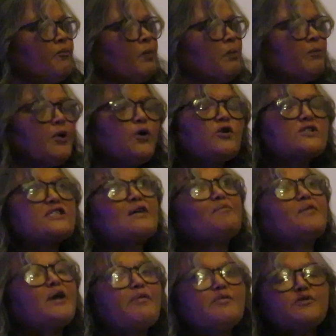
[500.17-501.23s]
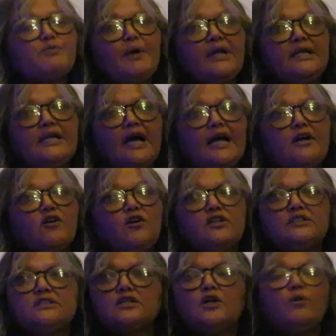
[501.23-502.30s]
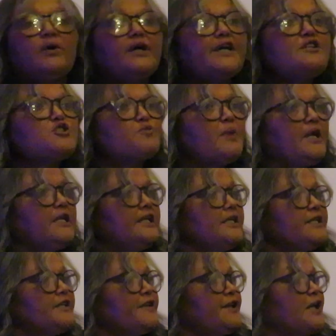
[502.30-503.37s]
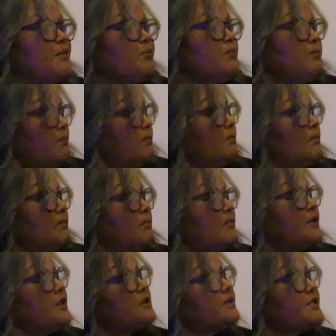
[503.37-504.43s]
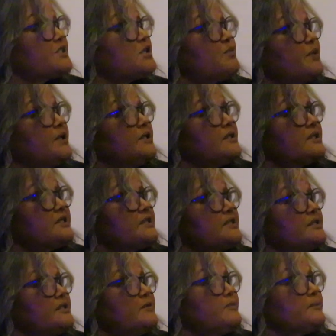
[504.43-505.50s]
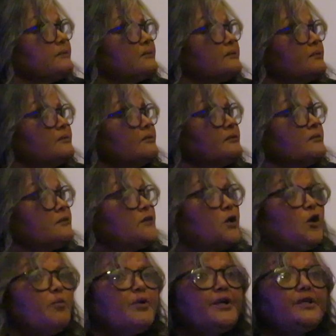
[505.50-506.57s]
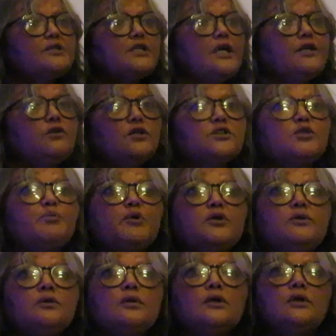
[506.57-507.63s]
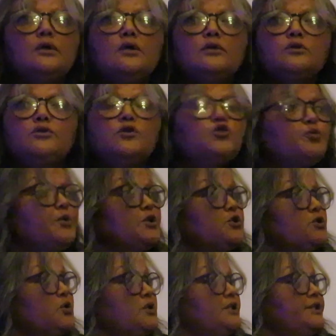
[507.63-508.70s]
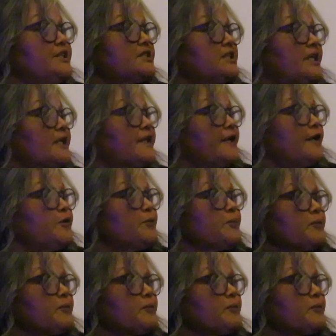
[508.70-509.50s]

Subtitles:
Because sometimes I can't go against my leader, then I'm ill-disciplined, isn't it? The comrade is undisciplined. You don't speak to your leaders like that.